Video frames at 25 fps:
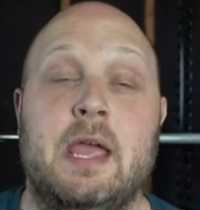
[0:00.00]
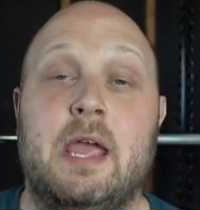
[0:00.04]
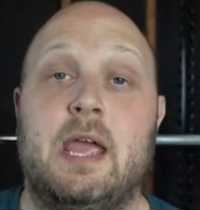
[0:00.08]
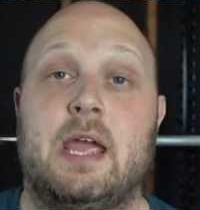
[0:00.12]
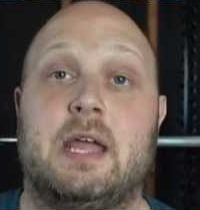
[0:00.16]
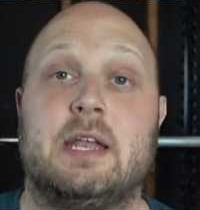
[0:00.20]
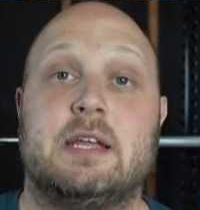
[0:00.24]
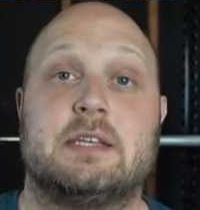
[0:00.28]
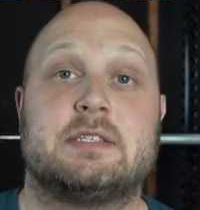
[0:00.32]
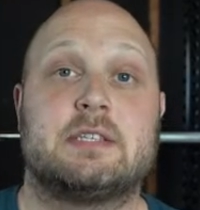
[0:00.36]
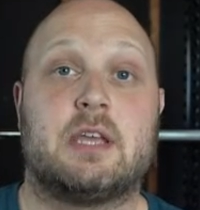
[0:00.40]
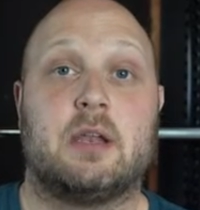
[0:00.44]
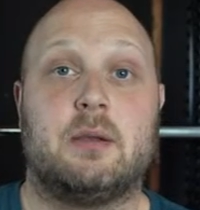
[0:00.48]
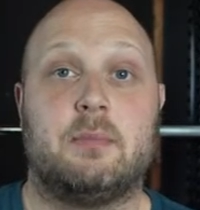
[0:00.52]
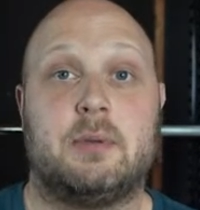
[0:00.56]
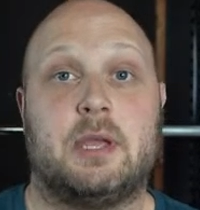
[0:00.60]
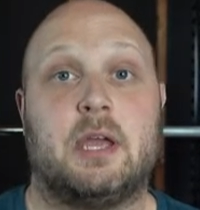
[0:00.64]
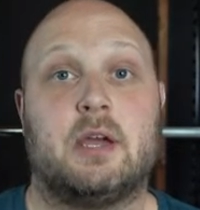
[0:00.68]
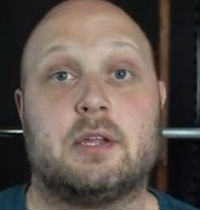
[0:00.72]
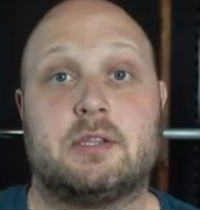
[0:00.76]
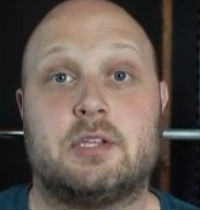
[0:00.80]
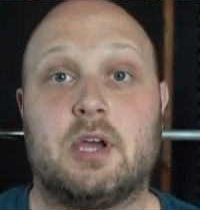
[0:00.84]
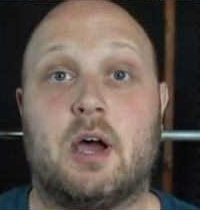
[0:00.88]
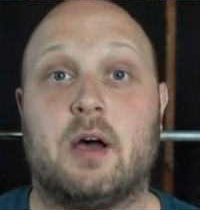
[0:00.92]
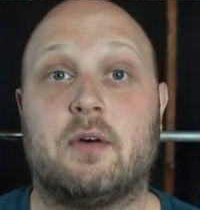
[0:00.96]
It is gonna be
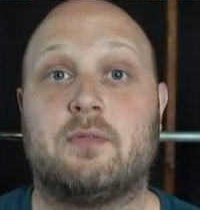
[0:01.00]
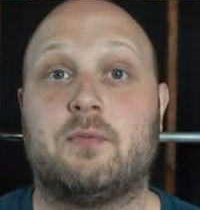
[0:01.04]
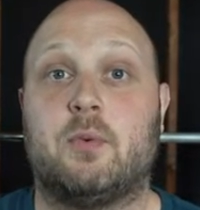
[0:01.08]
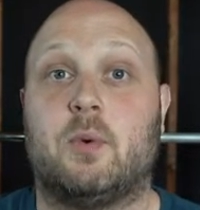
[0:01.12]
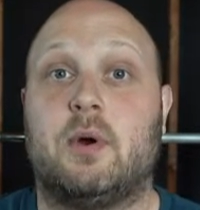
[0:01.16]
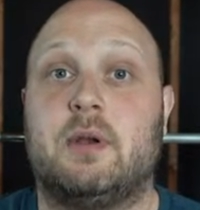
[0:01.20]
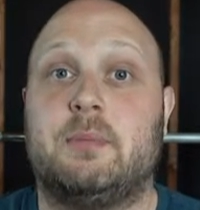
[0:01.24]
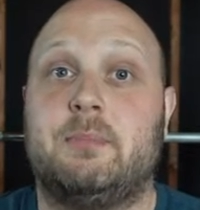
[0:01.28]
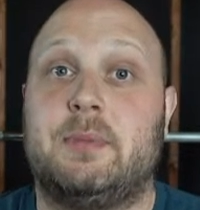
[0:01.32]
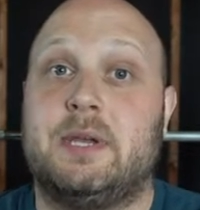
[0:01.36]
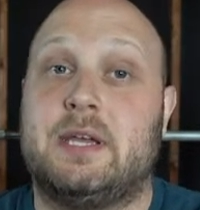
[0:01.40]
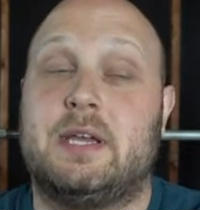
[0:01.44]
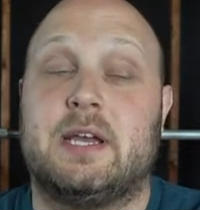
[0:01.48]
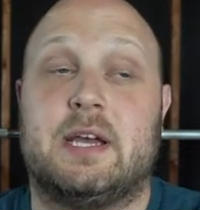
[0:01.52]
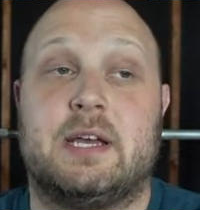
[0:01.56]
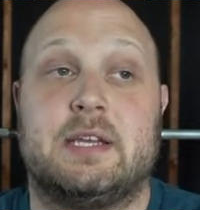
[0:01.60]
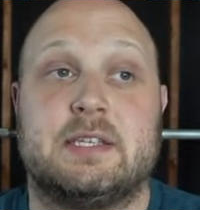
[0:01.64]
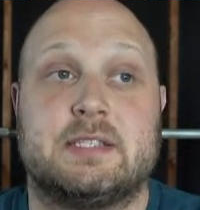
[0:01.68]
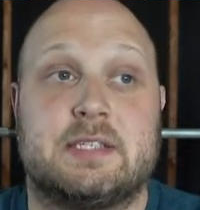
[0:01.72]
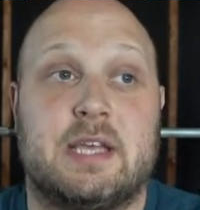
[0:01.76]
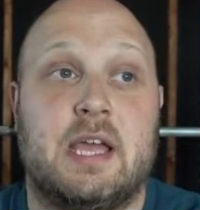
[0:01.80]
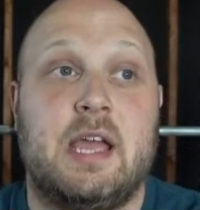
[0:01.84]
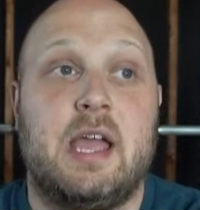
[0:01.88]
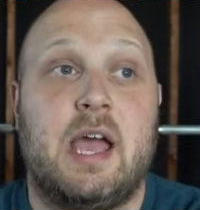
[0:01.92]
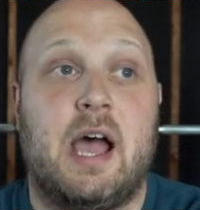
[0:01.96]
a tough one
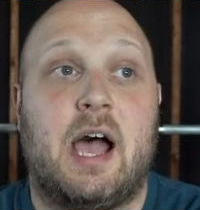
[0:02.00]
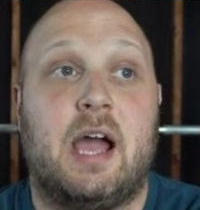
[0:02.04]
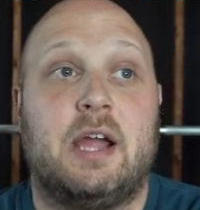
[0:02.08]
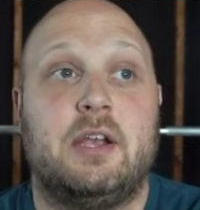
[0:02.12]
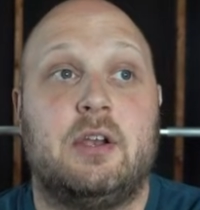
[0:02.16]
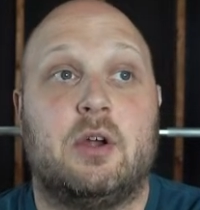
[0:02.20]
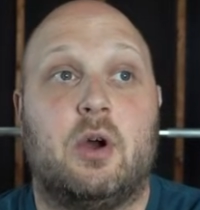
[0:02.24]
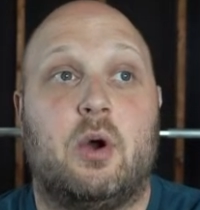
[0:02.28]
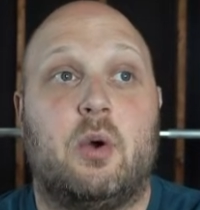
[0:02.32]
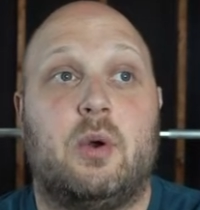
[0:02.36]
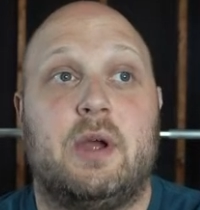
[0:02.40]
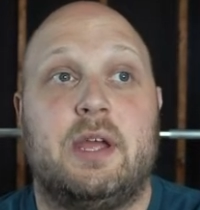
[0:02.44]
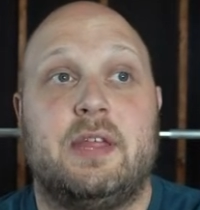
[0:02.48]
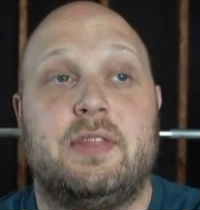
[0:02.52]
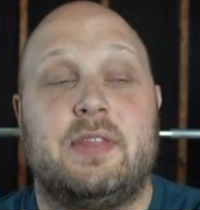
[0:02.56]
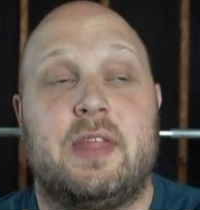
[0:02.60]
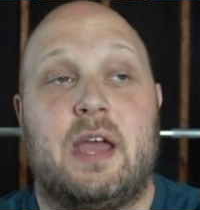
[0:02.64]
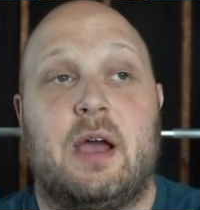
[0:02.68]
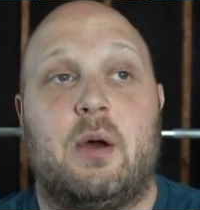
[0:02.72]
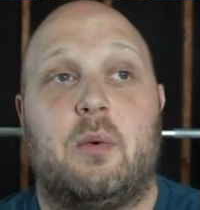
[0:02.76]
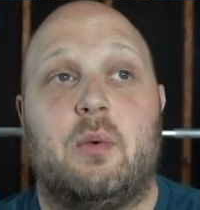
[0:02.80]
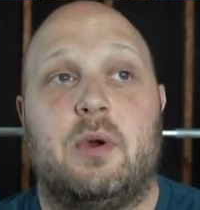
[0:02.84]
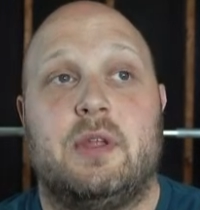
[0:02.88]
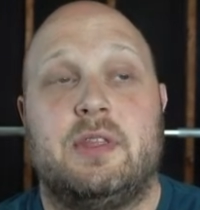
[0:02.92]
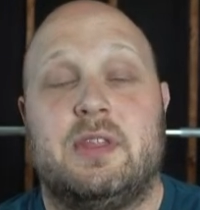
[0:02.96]
because I know in
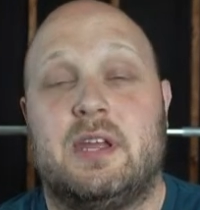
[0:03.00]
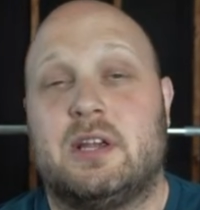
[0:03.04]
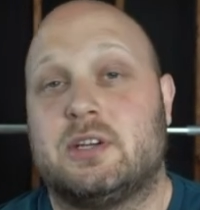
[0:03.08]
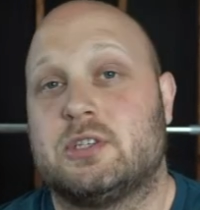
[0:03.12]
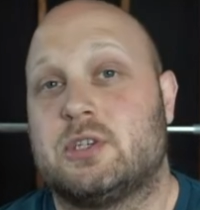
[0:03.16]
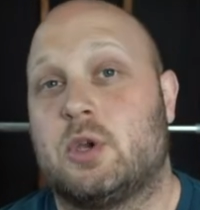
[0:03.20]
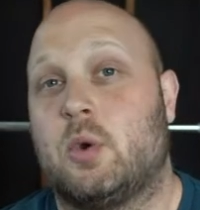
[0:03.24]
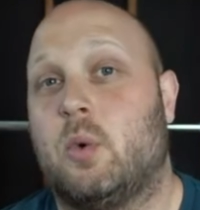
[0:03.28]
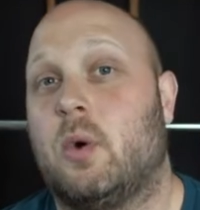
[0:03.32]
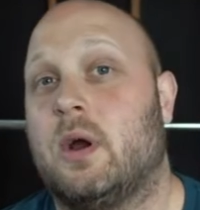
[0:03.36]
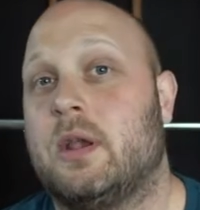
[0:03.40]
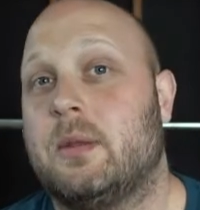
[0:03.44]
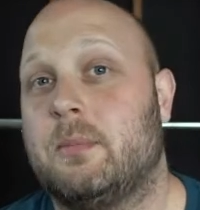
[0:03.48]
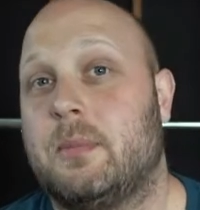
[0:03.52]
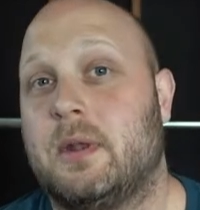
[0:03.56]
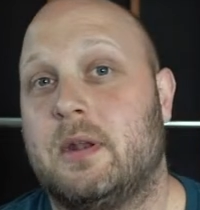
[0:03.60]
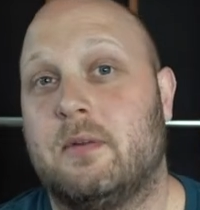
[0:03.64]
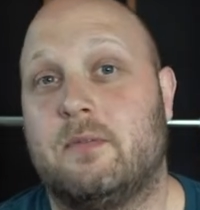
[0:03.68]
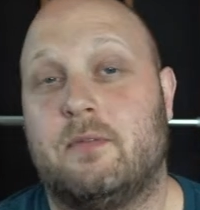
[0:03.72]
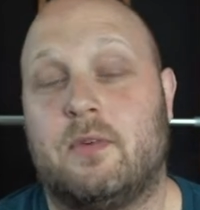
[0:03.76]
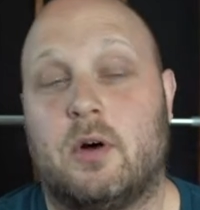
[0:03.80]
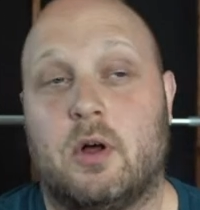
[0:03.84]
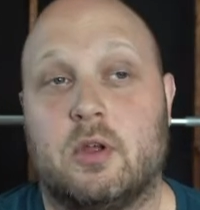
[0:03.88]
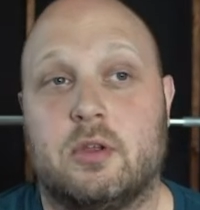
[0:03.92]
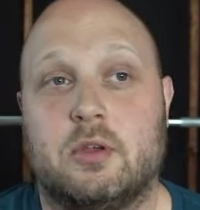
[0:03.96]
that one there's quite a bit
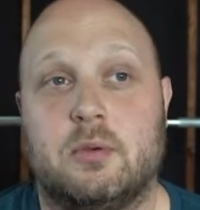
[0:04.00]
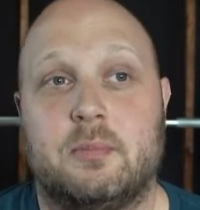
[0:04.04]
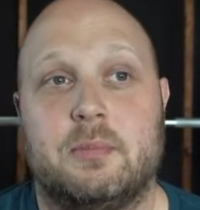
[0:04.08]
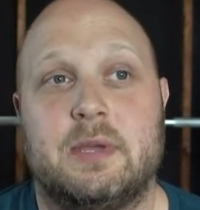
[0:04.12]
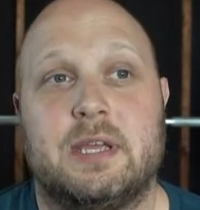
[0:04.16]
of volume,